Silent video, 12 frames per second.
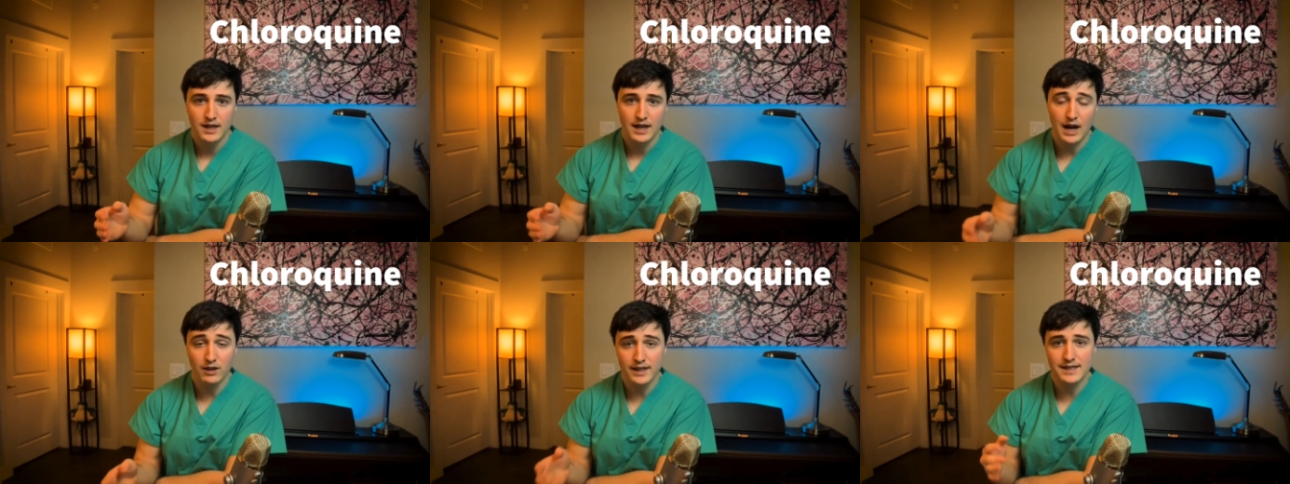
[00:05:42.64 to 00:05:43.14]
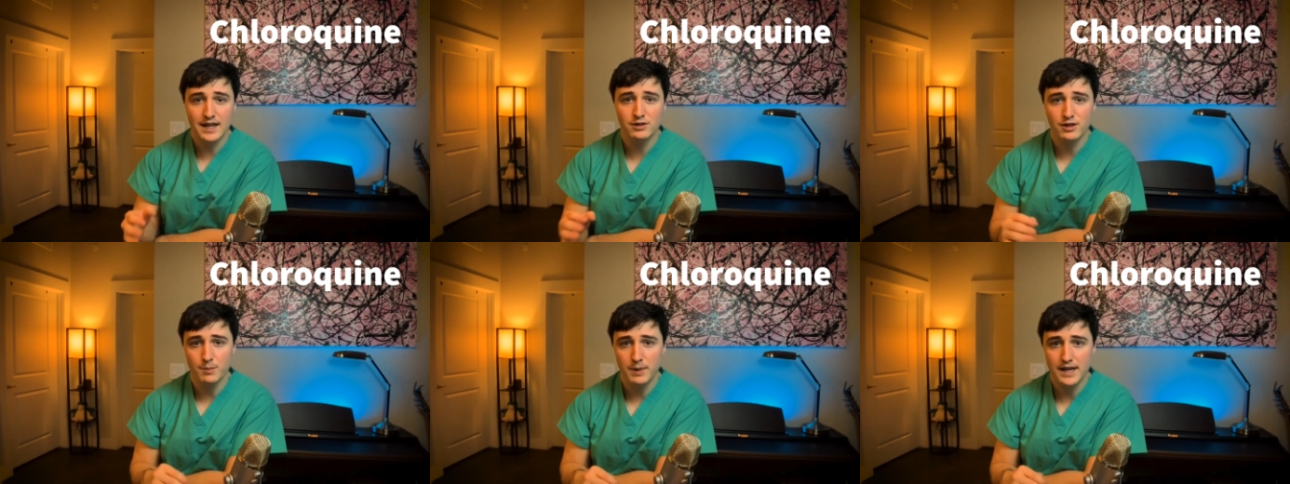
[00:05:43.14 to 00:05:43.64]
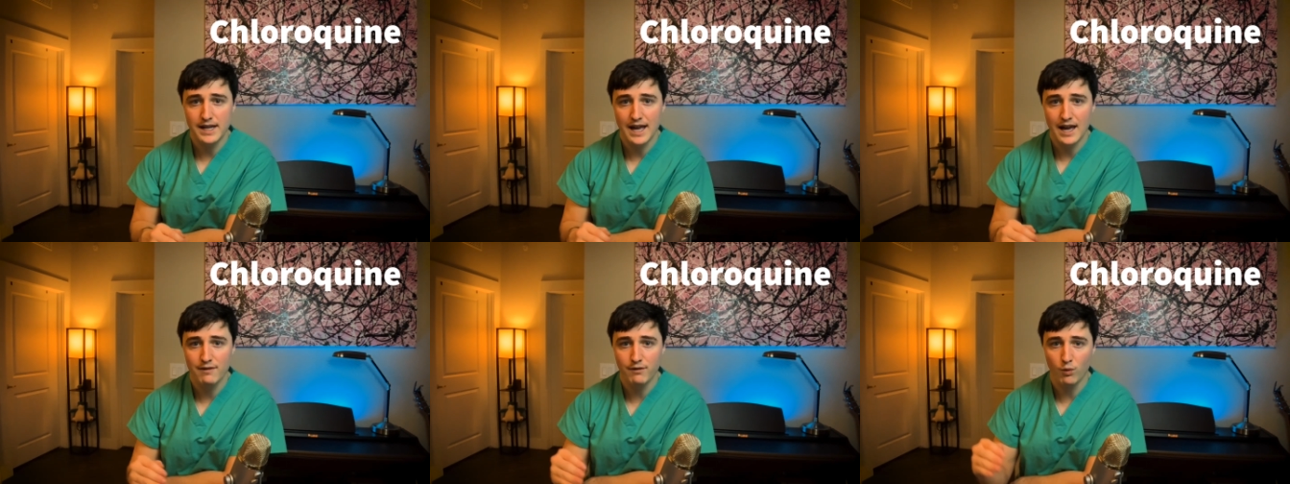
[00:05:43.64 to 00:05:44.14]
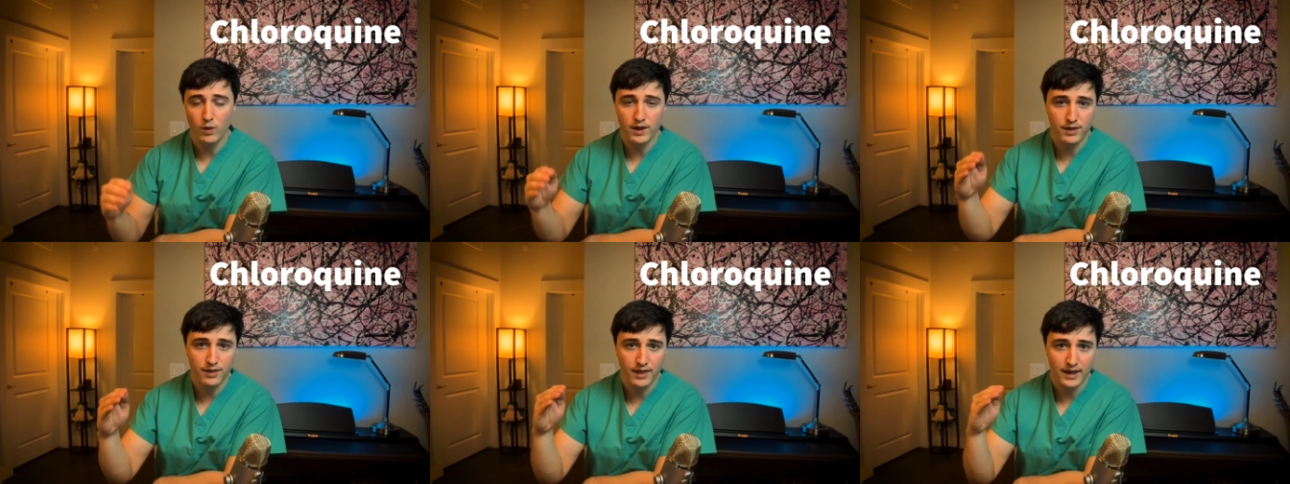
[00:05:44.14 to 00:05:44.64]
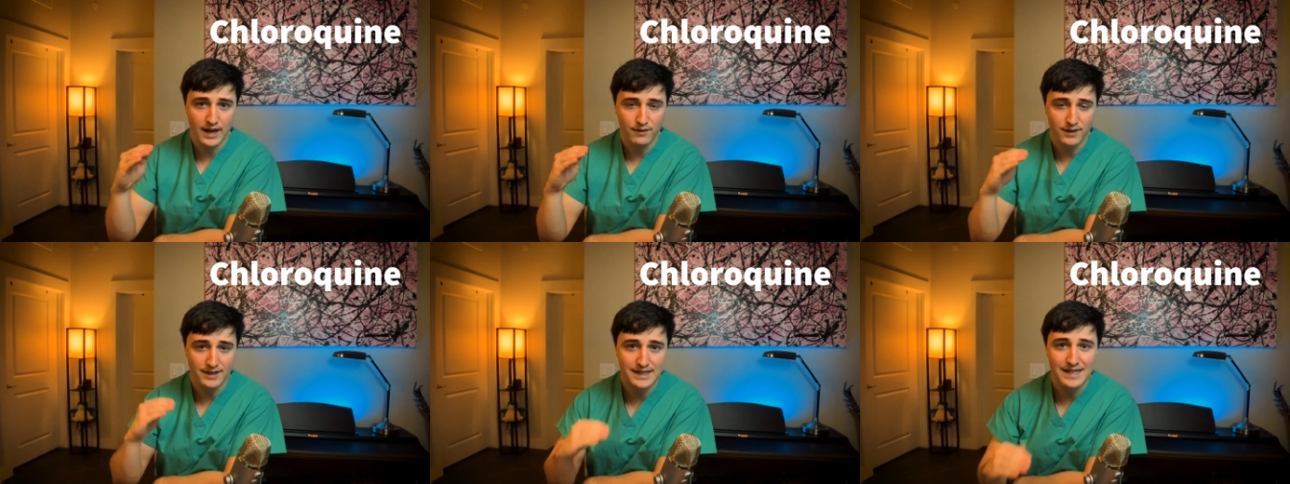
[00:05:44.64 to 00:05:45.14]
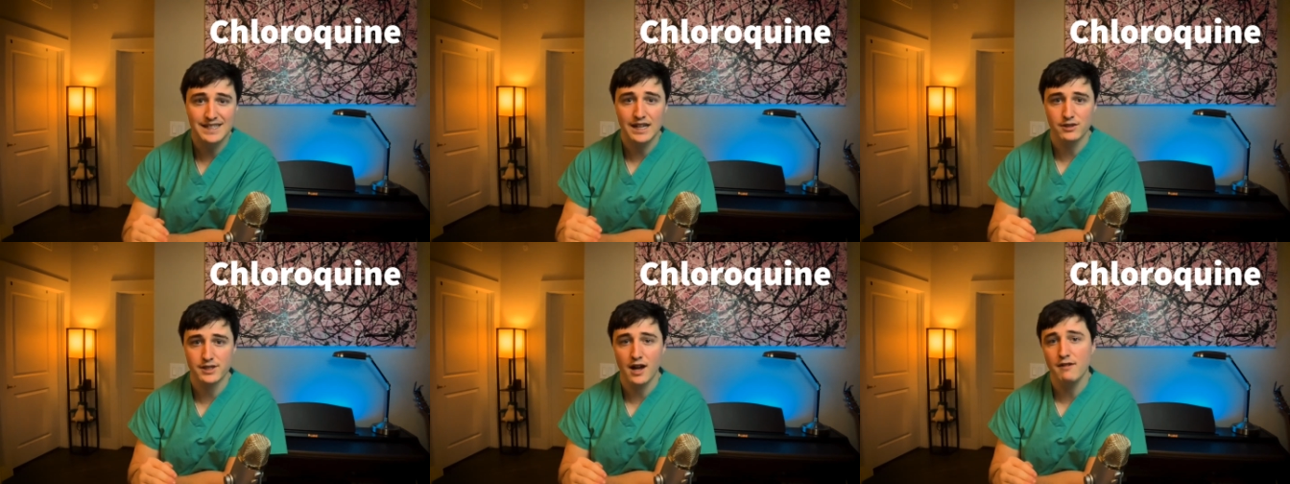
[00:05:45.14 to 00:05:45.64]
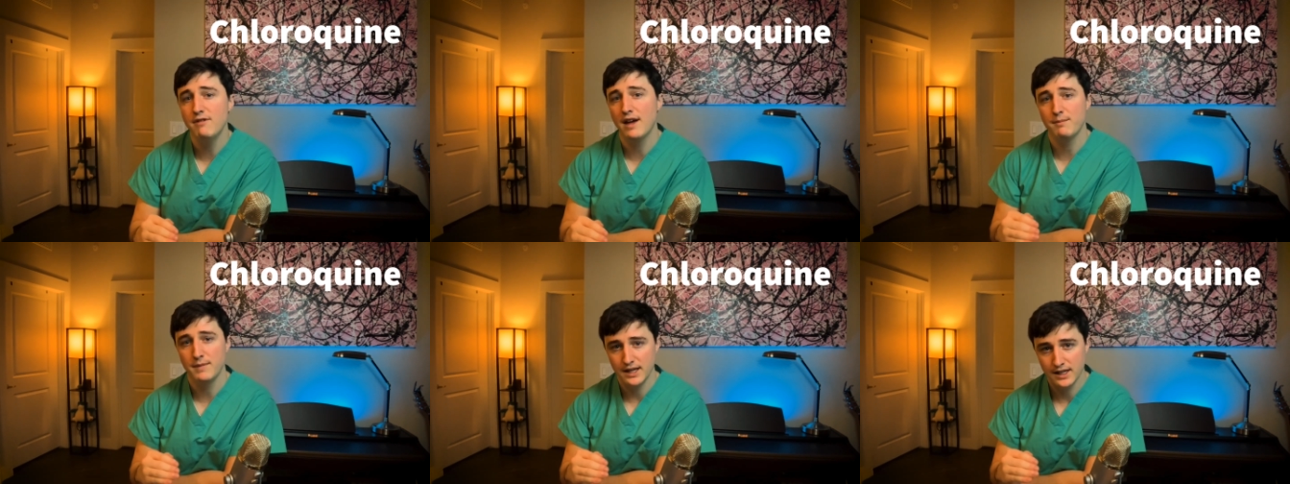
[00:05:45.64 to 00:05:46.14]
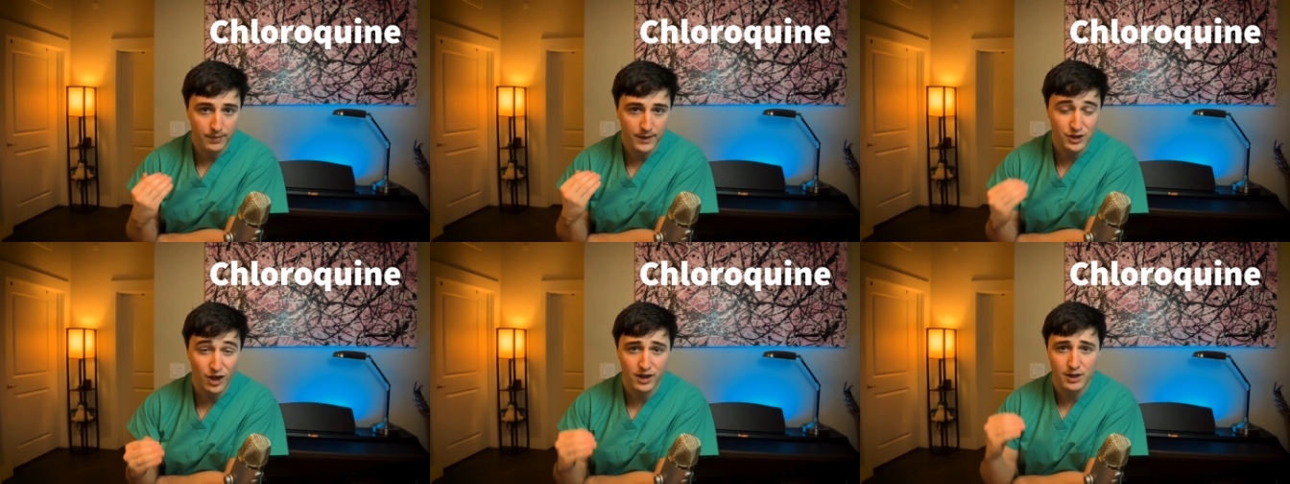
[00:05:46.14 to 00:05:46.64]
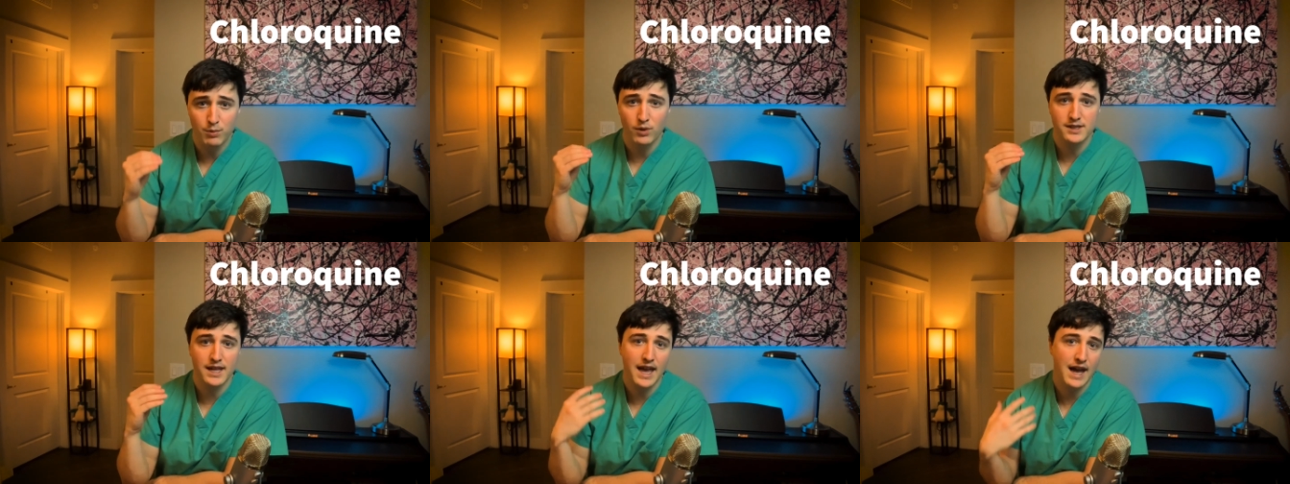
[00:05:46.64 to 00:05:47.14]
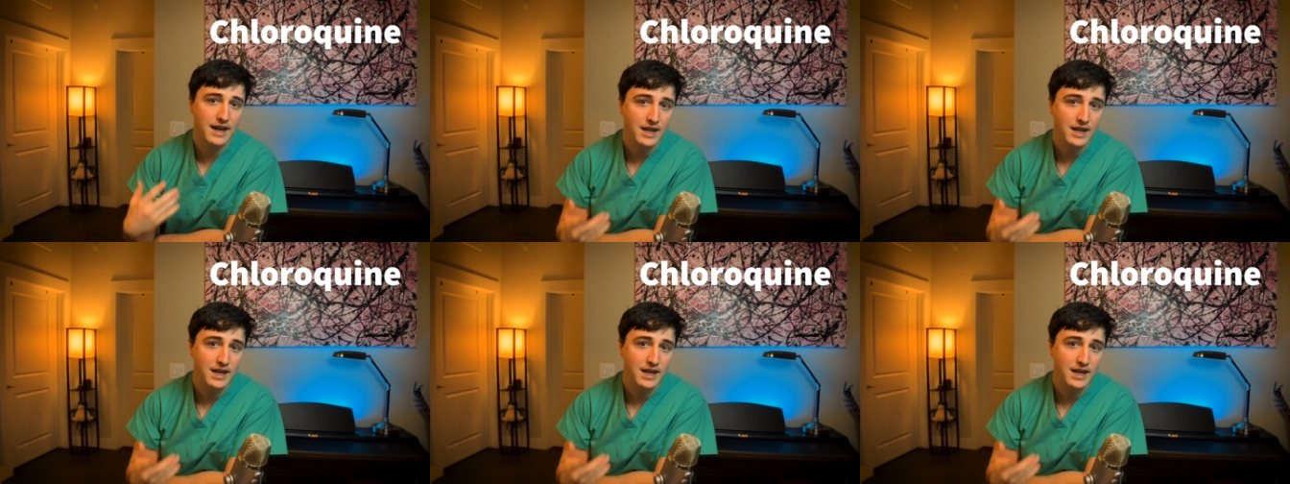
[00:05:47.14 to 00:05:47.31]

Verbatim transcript: I'll link down to the PDF with the, kind of the details of that meeting, the talking points they had,